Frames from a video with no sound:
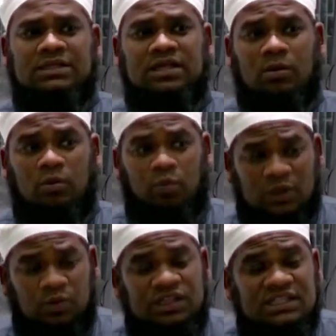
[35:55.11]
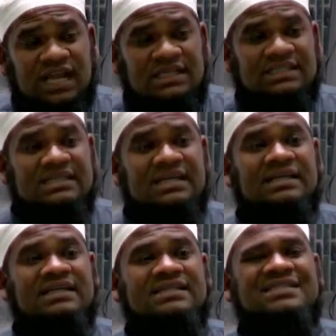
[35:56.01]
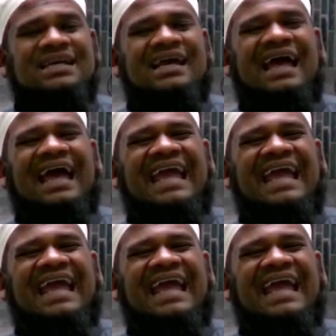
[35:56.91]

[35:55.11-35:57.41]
But so what we're discussing here is